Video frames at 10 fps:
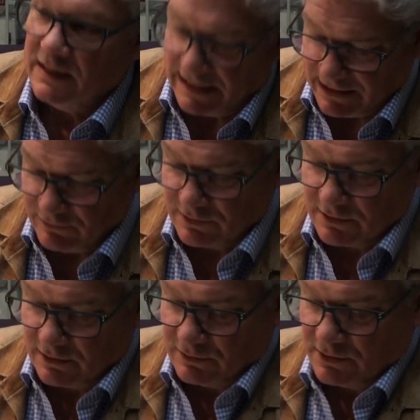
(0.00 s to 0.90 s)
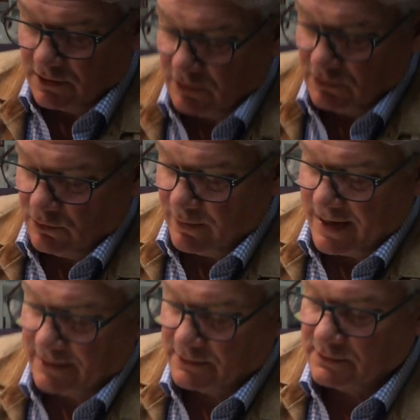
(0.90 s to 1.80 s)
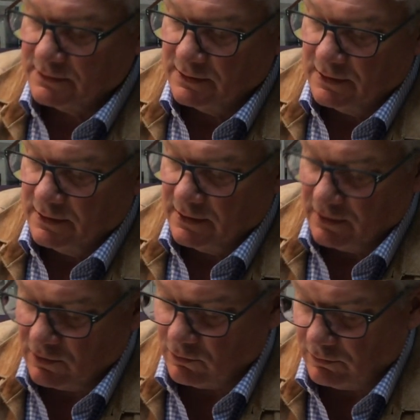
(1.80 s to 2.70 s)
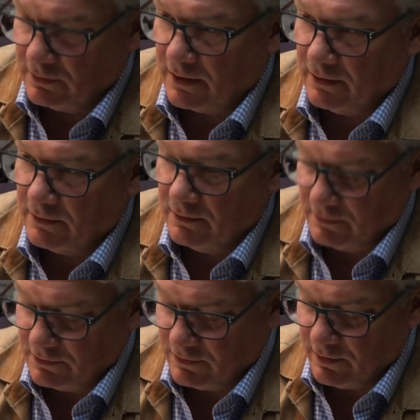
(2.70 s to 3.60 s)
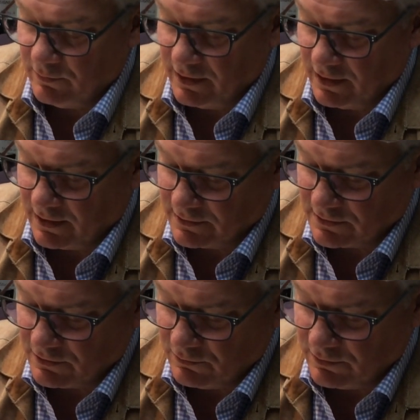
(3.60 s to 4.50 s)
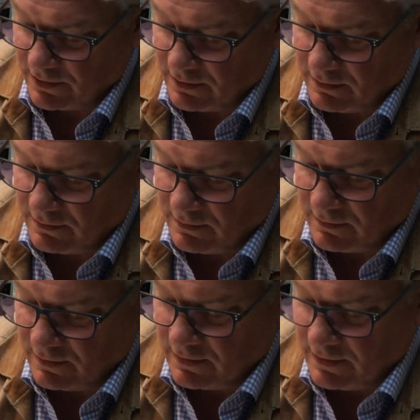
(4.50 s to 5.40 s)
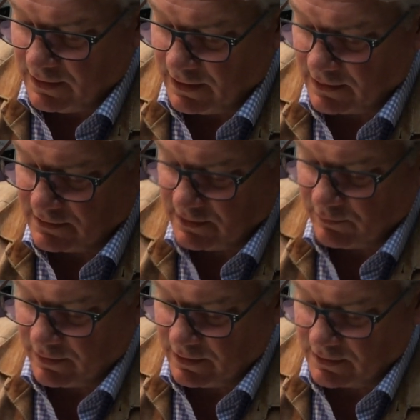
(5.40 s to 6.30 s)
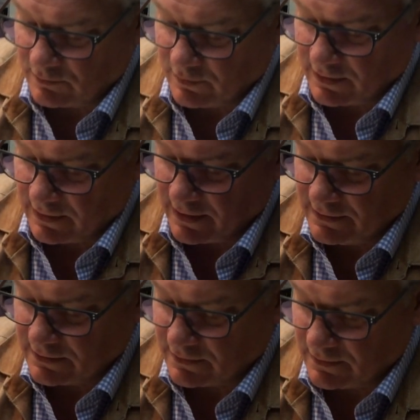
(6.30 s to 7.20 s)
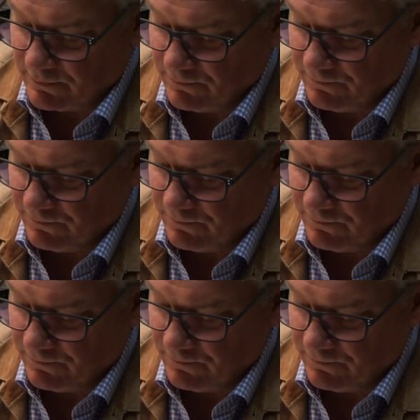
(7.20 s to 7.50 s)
He uses those to coat the wax gold color, so then when he cuts through it, you can see where he is, where the lines are.